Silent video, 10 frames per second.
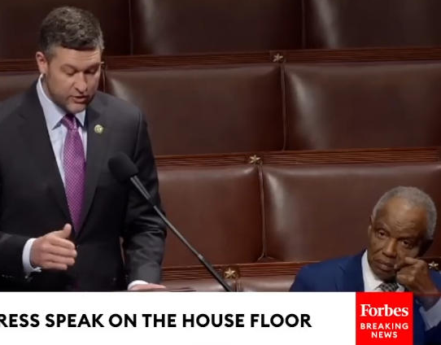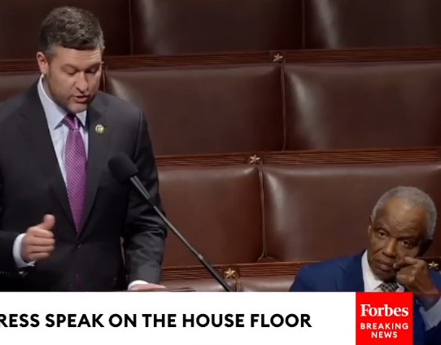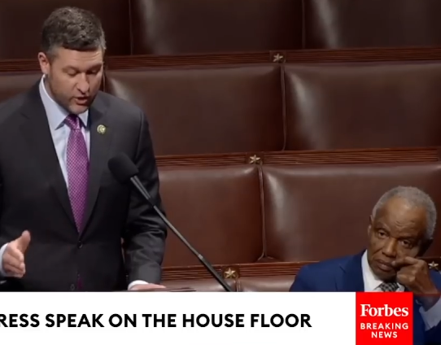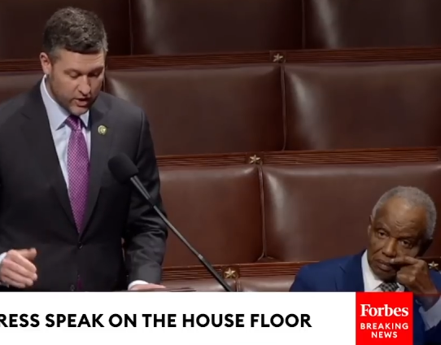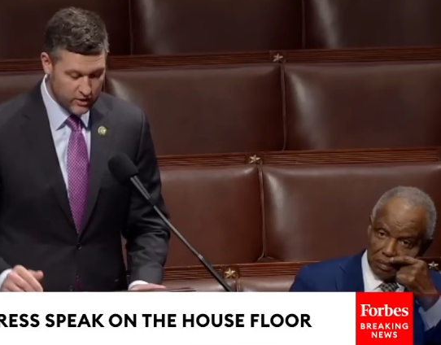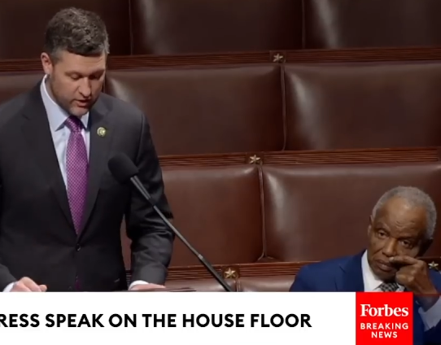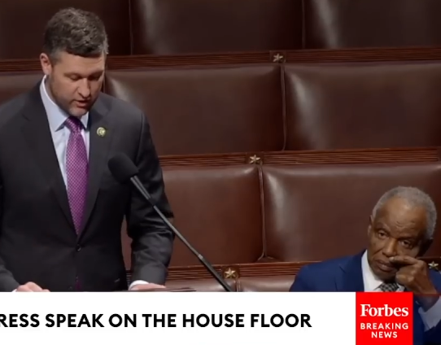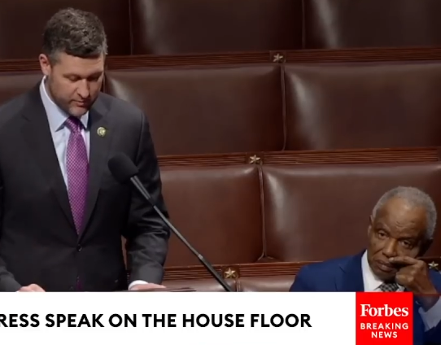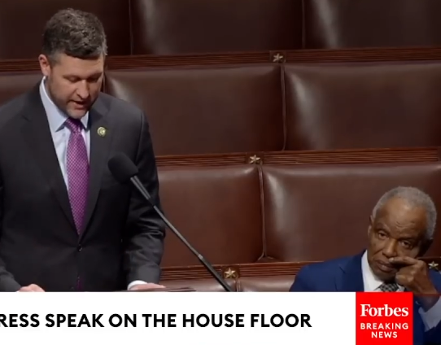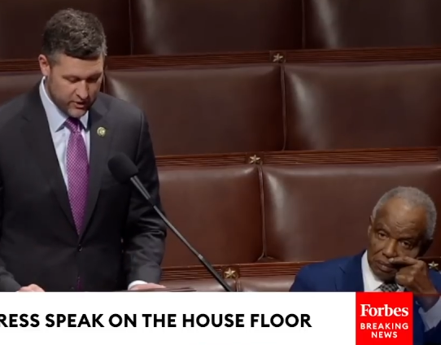Speaker 1: In New York
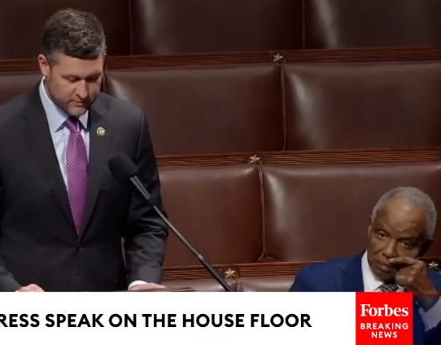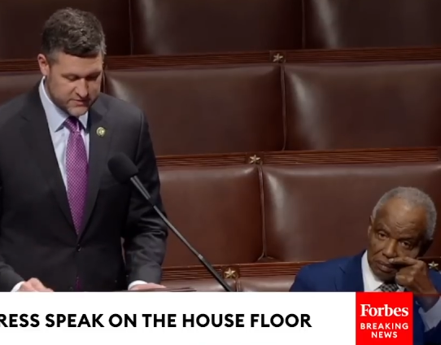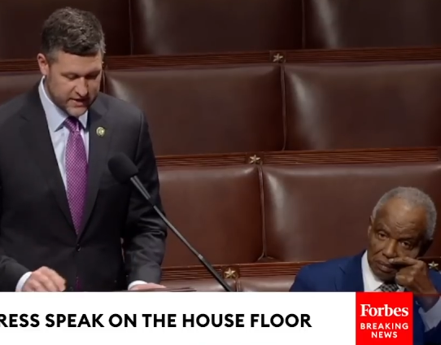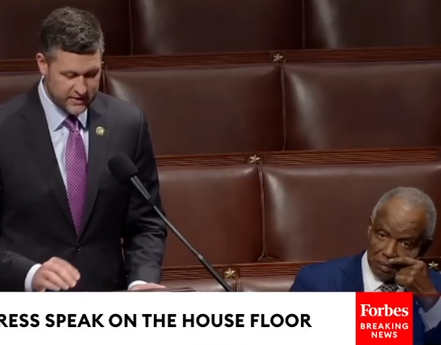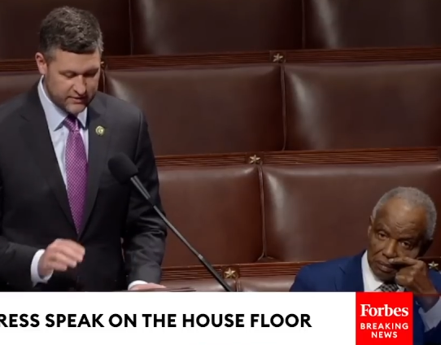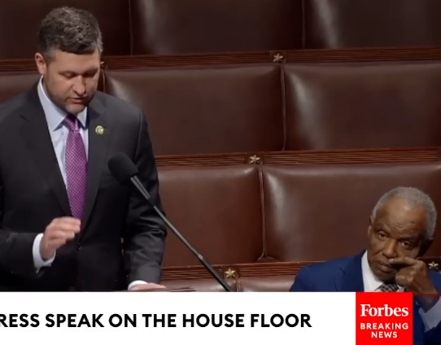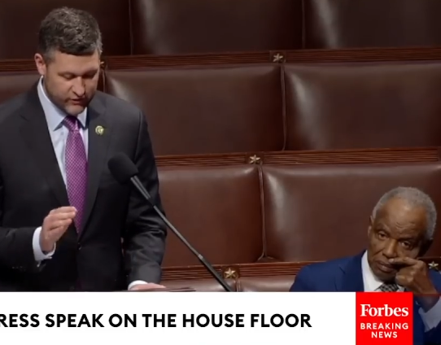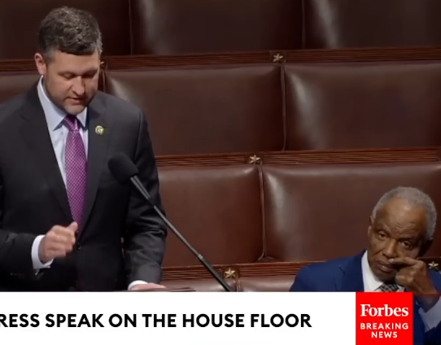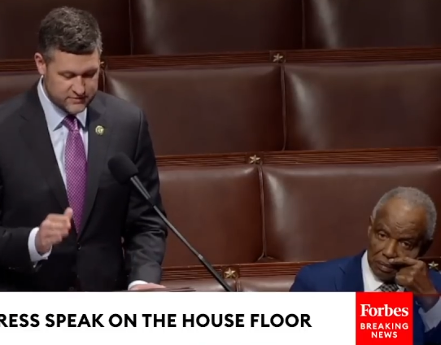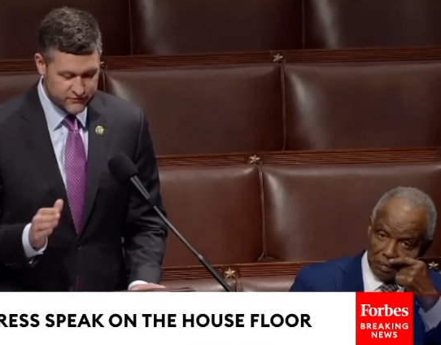alone, my home state,
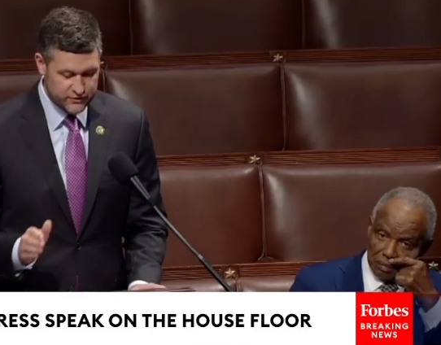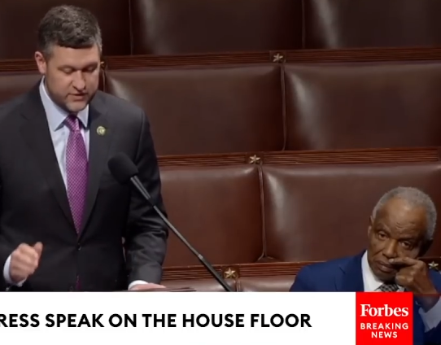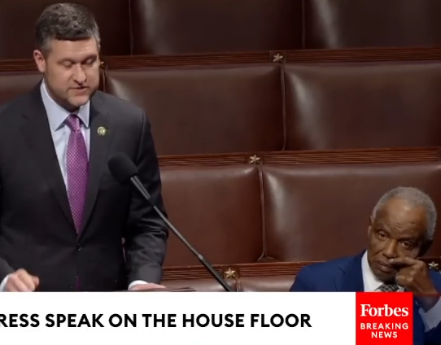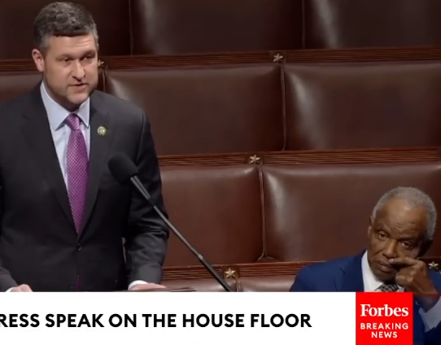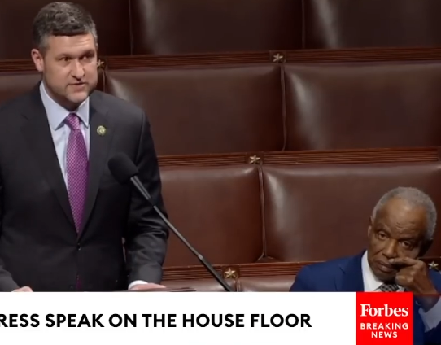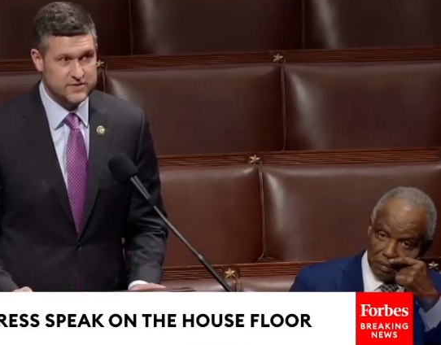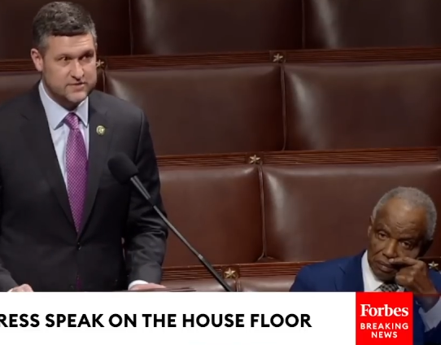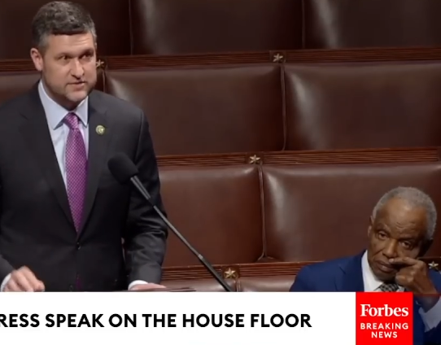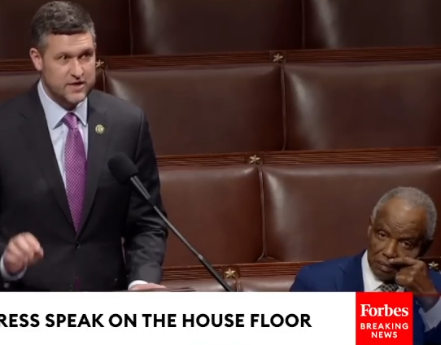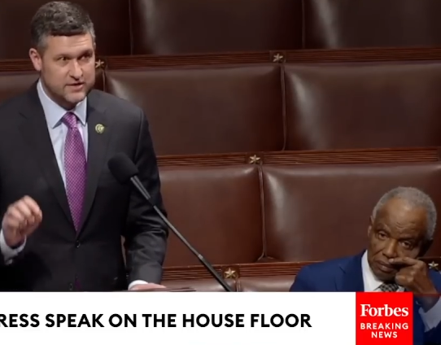it threatens food
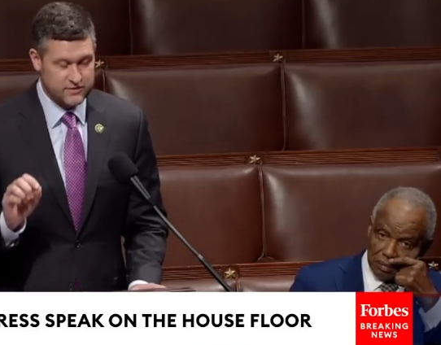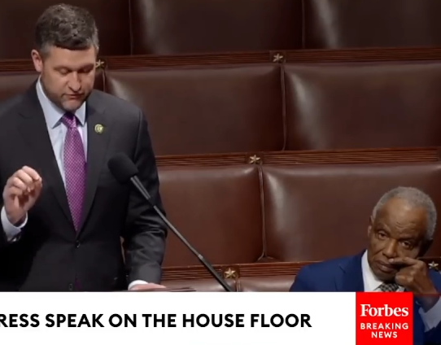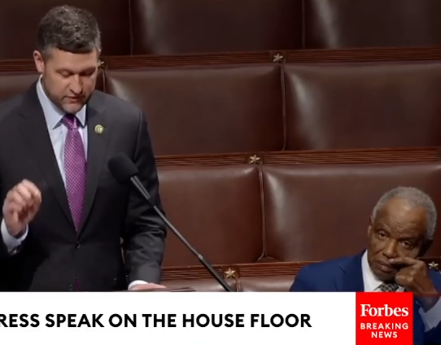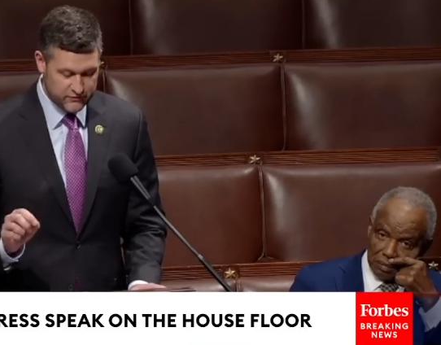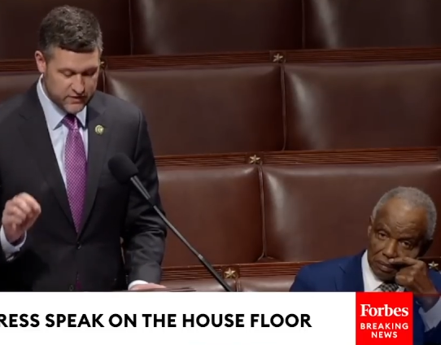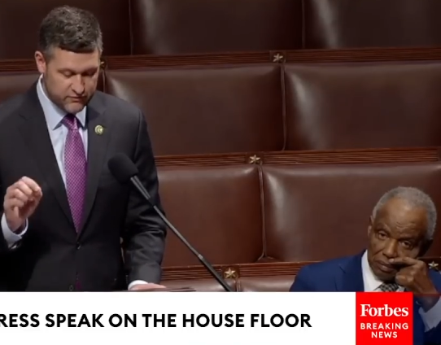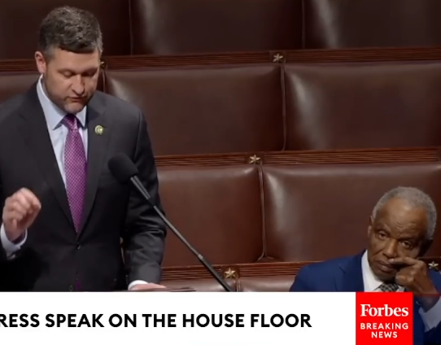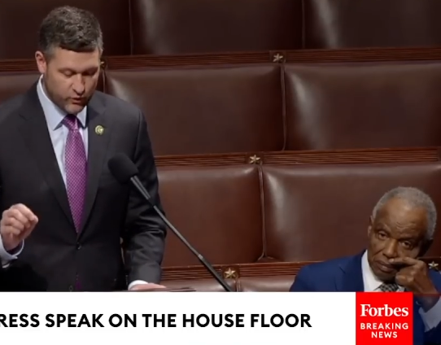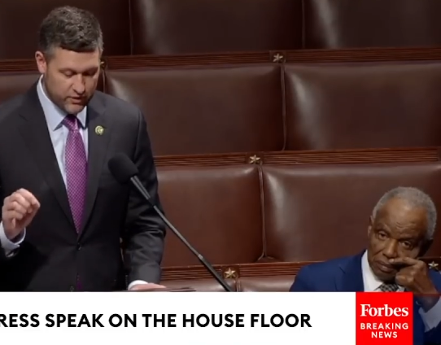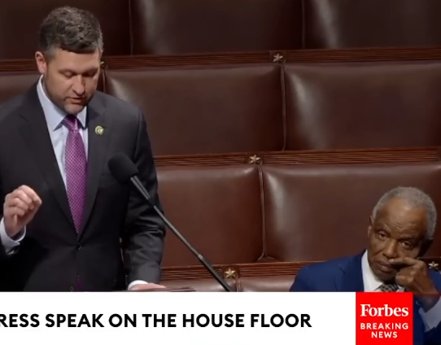assistance to
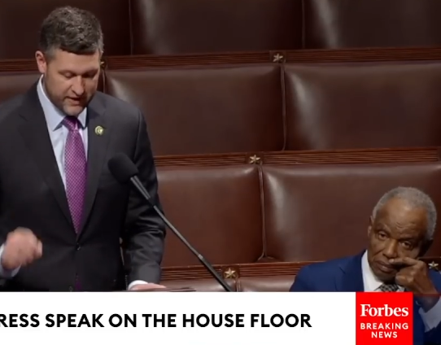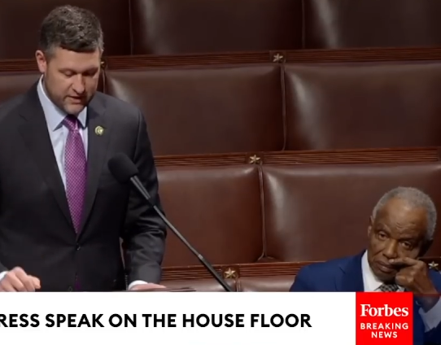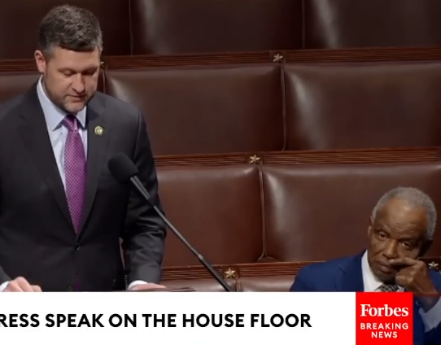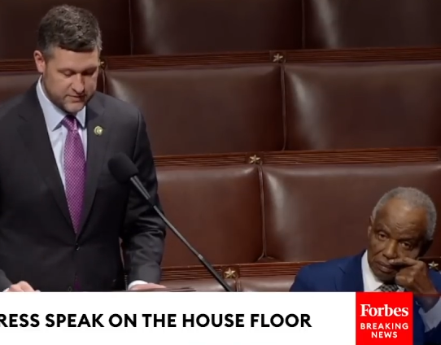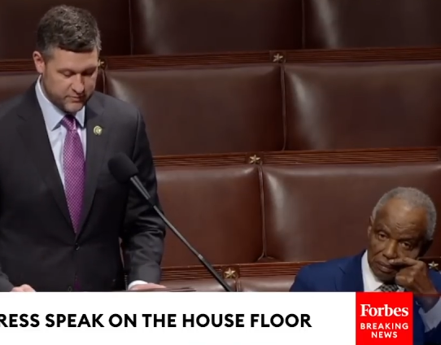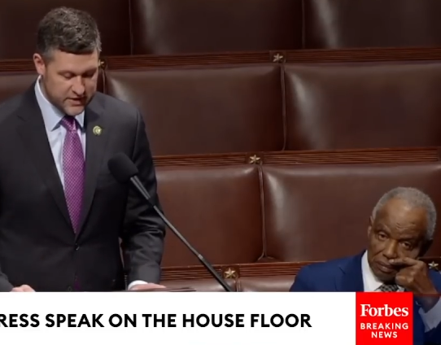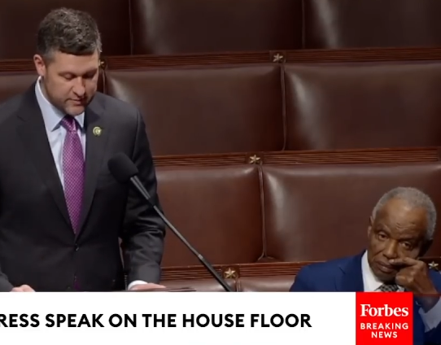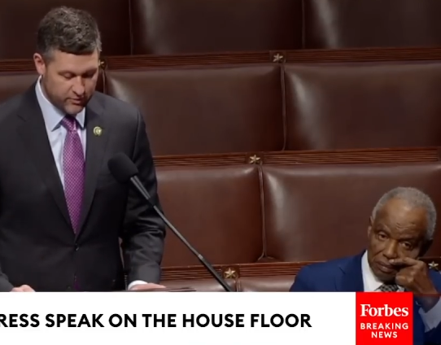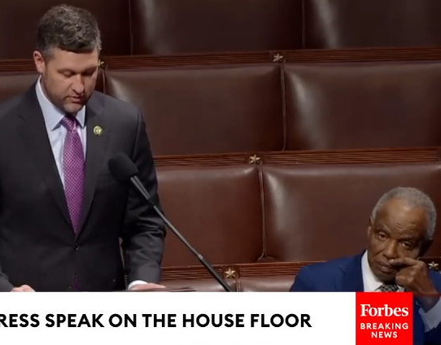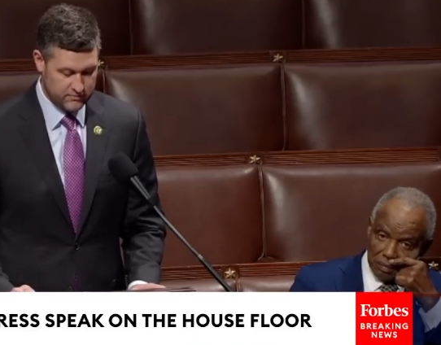fifty-four thousand
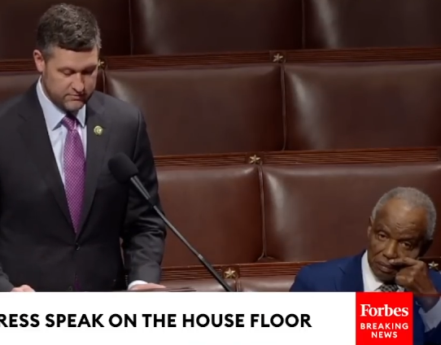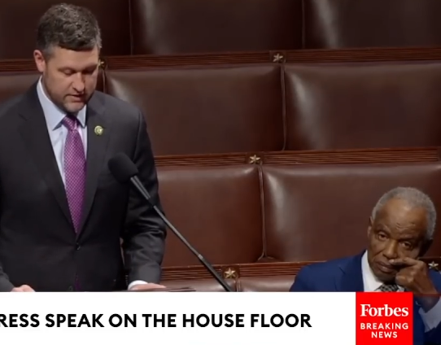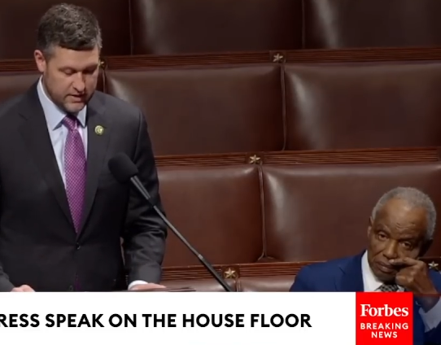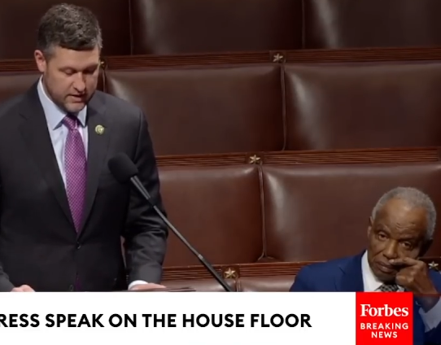people